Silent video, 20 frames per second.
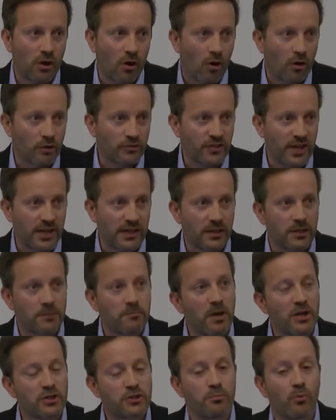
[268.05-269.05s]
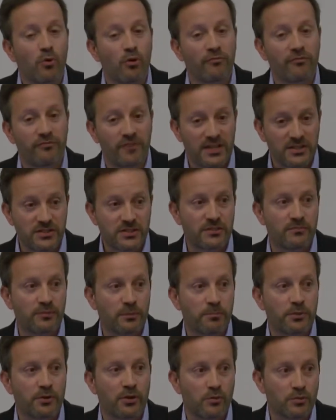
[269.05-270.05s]
are taking a much more offensive
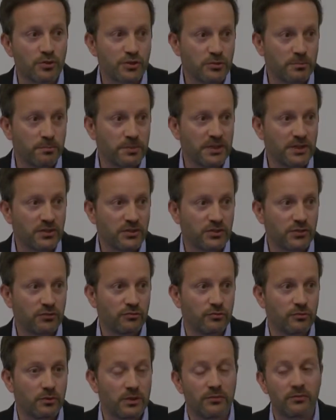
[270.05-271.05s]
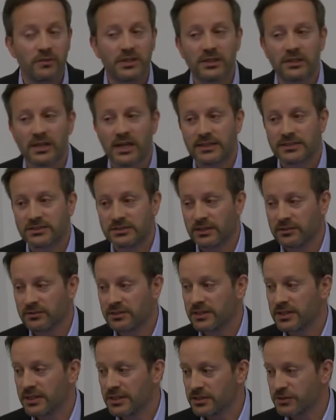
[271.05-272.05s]
approach to PSD2 and realize that
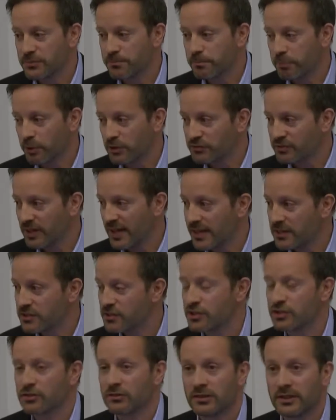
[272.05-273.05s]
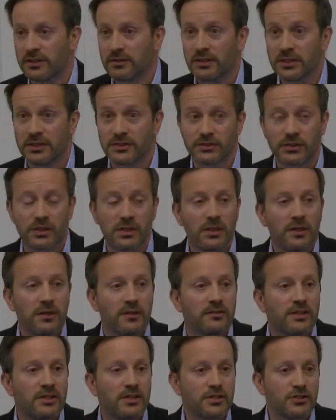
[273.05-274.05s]
there is potential in this.
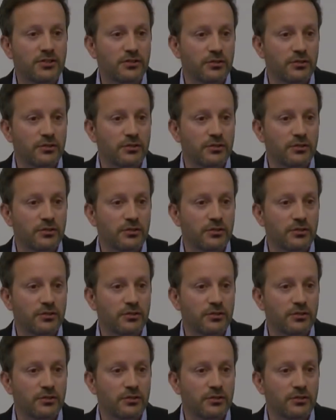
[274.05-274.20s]
There